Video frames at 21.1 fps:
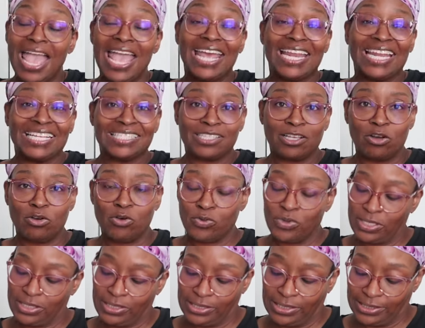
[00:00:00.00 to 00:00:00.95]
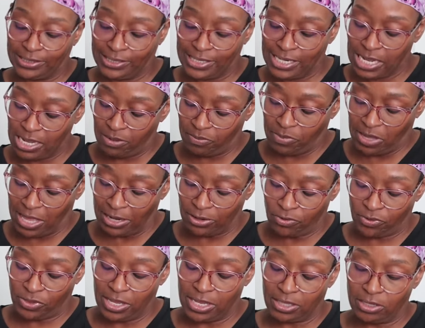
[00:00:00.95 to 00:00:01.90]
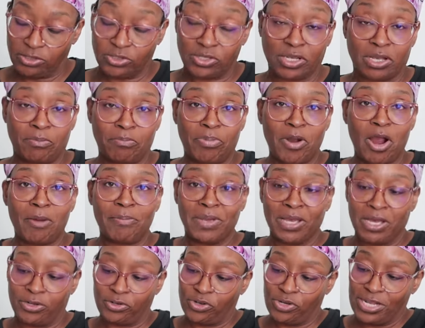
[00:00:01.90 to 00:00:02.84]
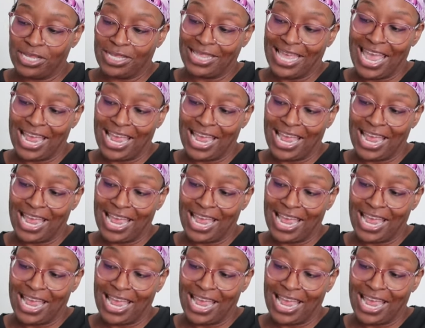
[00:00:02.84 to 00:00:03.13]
And I said, oh, this is deep. I don't think there's a compartment underneath.